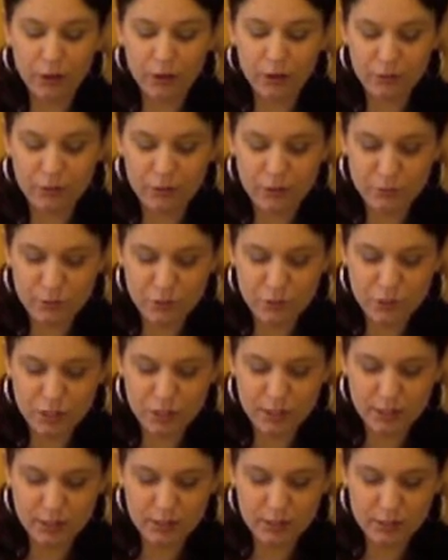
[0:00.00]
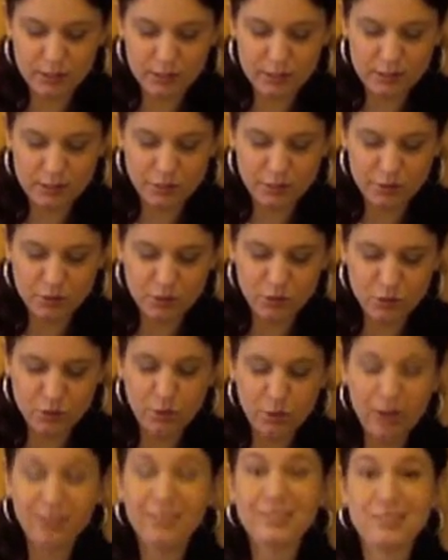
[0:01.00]
of this machine that didn't seem to do
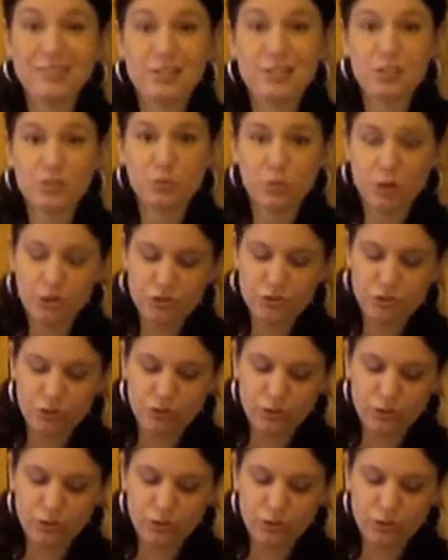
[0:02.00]
well in the dishwasher.